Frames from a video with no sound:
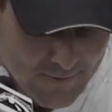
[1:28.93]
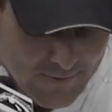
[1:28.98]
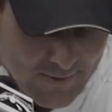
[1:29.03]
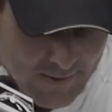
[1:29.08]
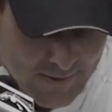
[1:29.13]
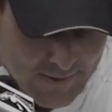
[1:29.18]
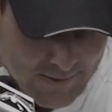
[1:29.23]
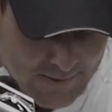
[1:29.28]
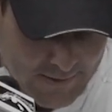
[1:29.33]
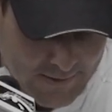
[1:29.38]

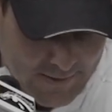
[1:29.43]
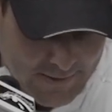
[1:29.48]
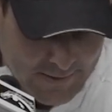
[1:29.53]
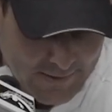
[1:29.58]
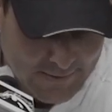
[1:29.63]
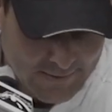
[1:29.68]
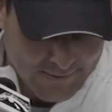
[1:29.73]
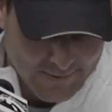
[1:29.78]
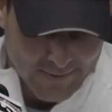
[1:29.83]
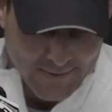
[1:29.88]

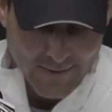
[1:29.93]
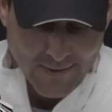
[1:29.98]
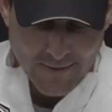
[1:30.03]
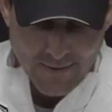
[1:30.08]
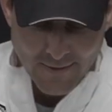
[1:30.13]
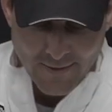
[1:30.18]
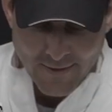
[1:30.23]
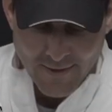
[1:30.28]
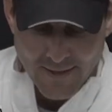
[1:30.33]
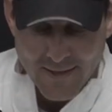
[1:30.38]
And
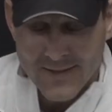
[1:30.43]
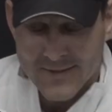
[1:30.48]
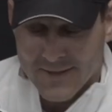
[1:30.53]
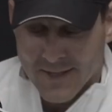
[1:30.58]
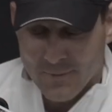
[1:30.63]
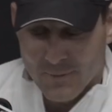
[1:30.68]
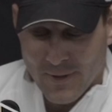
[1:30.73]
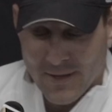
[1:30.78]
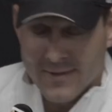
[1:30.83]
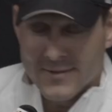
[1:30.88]
he
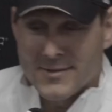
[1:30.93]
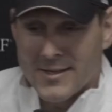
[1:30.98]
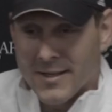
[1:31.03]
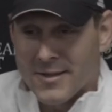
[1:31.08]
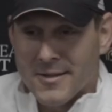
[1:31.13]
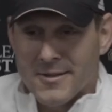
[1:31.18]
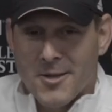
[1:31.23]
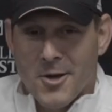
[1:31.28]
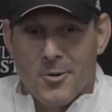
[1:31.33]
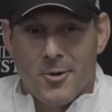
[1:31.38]
said we had to
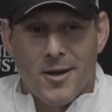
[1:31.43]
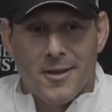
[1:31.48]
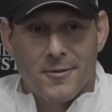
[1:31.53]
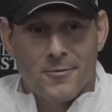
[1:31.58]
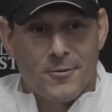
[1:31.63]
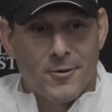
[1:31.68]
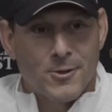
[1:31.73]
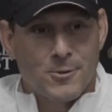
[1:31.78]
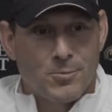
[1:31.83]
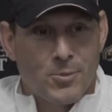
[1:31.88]
set the tone on the
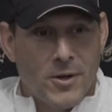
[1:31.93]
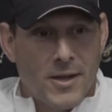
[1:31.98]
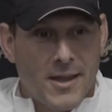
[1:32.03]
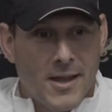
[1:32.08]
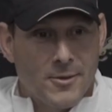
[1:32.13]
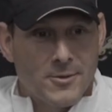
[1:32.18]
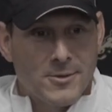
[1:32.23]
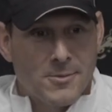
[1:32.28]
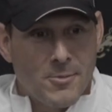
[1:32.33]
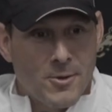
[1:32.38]
first play.
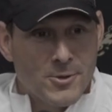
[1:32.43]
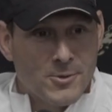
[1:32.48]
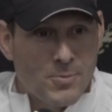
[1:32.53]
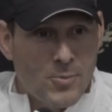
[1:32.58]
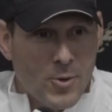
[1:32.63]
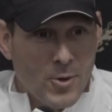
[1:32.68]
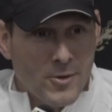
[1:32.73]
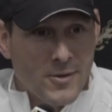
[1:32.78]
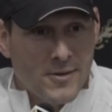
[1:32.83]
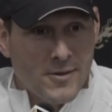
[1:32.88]
That was the most
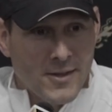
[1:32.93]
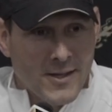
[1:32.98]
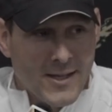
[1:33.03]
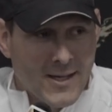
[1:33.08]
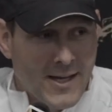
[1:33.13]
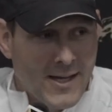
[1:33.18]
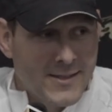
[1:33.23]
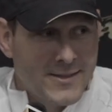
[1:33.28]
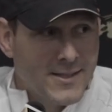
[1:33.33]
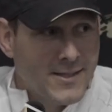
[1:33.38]
important thing.
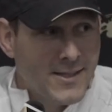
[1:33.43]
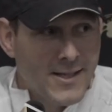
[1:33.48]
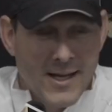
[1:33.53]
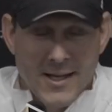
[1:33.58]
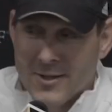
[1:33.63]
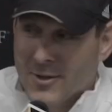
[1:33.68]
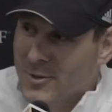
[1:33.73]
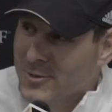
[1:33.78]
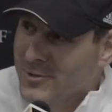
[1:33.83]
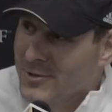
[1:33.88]
I did
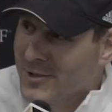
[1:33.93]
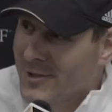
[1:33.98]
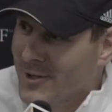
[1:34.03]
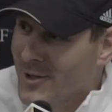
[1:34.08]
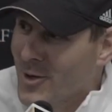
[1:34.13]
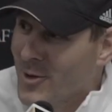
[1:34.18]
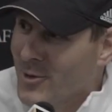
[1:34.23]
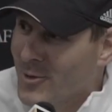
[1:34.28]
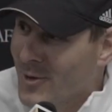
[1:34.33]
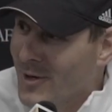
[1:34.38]
not know it was going to
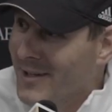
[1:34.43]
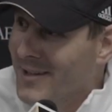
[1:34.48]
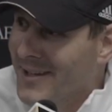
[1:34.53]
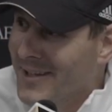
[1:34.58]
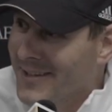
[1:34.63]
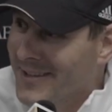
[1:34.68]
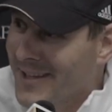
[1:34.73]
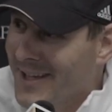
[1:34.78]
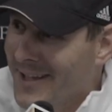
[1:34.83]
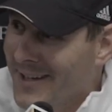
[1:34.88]
go quite
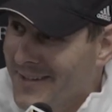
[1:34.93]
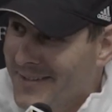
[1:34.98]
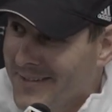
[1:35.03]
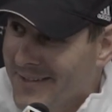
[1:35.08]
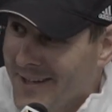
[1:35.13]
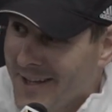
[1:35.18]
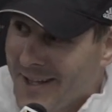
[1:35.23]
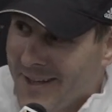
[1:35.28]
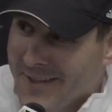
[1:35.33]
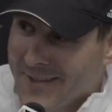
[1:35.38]
like that,
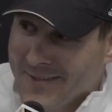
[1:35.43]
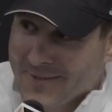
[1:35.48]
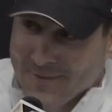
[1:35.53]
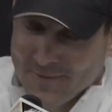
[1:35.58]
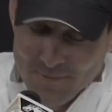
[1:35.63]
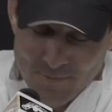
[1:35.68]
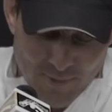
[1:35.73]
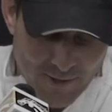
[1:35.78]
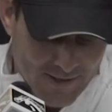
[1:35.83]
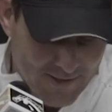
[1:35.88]
Alan,
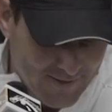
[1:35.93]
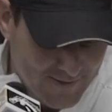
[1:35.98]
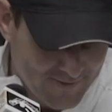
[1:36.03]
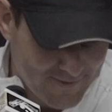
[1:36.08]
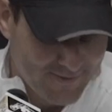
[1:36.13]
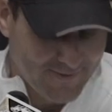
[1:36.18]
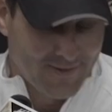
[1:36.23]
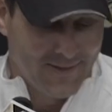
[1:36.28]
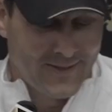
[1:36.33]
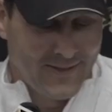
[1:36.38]
but
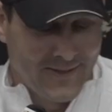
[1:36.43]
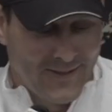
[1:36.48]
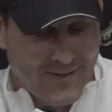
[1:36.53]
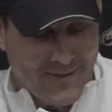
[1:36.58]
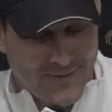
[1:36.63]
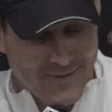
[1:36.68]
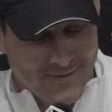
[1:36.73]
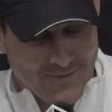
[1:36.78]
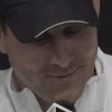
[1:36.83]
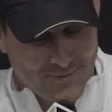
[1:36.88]

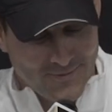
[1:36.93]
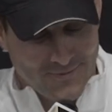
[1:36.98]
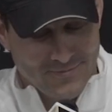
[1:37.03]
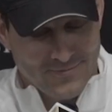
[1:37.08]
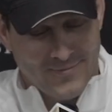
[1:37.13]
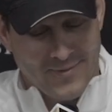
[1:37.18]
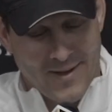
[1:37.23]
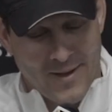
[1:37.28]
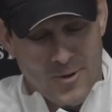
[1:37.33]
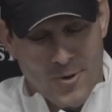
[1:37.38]

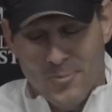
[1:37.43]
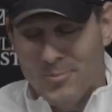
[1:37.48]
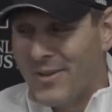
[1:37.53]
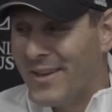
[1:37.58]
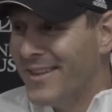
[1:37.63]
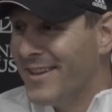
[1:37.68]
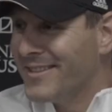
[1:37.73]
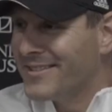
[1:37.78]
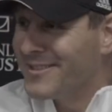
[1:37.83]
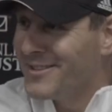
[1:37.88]
I hope
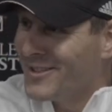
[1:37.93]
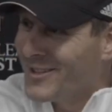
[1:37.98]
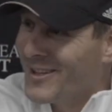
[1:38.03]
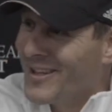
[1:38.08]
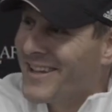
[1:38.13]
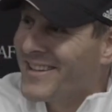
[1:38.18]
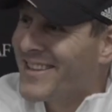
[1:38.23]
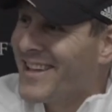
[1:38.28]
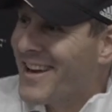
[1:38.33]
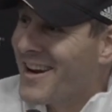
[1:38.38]
they listen to you
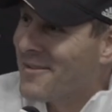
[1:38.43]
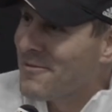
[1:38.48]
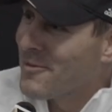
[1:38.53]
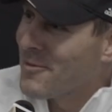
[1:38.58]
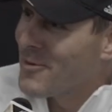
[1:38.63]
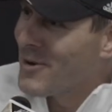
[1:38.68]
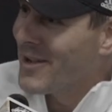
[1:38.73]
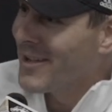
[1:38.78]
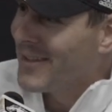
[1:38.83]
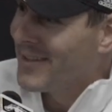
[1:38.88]
like that
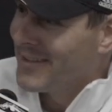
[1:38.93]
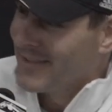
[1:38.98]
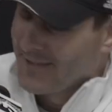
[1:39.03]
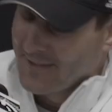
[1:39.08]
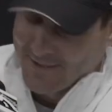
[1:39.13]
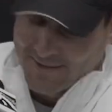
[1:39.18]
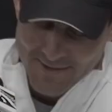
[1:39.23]
every week.